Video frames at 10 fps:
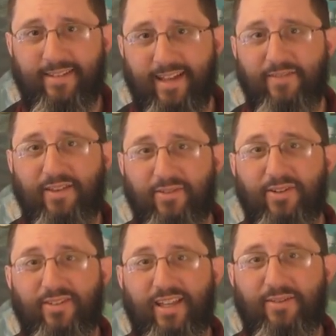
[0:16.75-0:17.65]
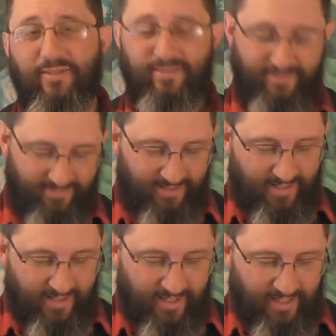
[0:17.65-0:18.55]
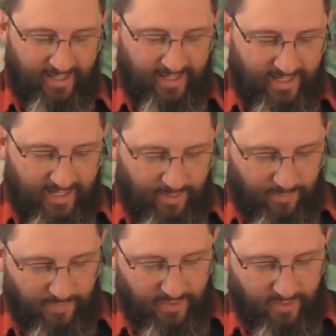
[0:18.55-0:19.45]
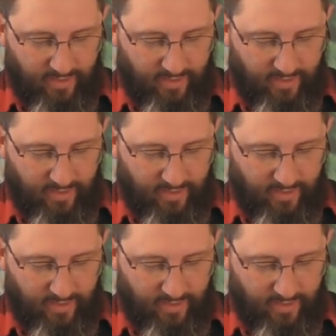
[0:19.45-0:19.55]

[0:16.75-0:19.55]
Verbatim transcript: Have you ever heard that one? Yep.